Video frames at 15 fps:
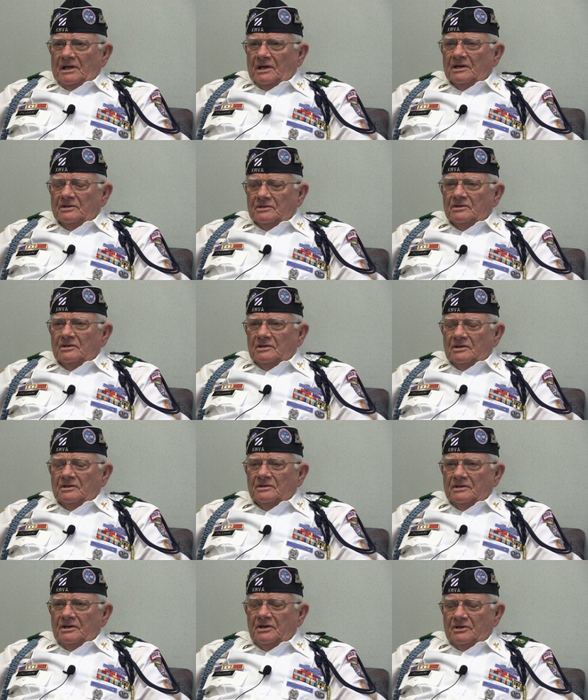and
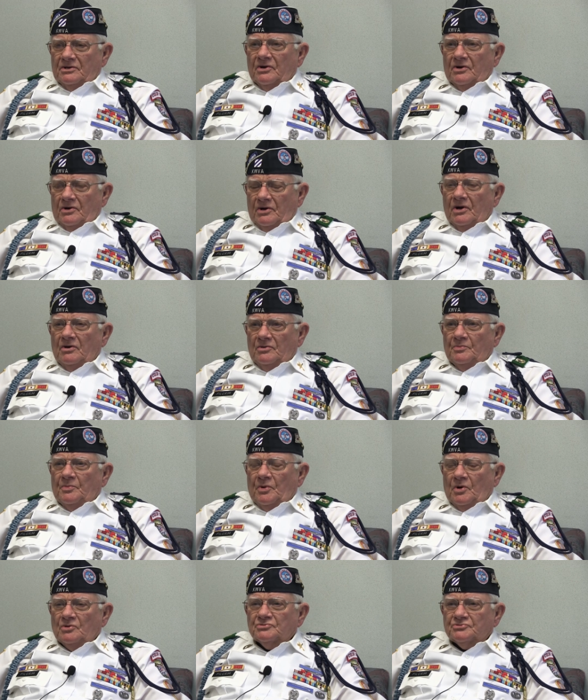uh, hit our
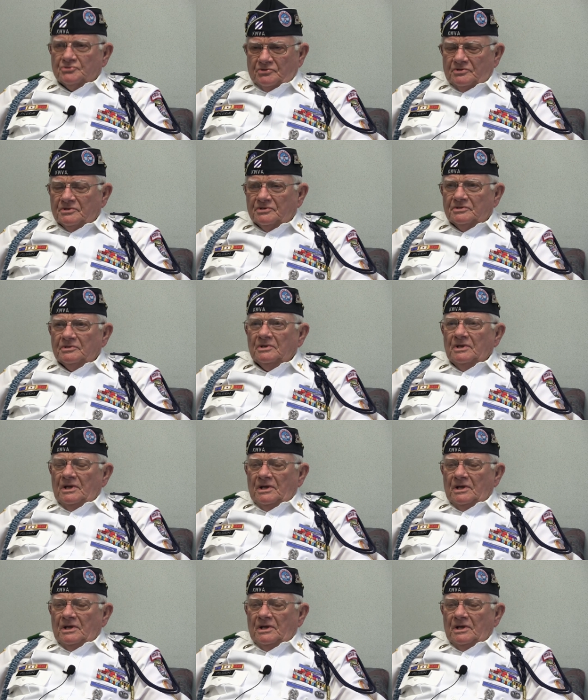outpost to,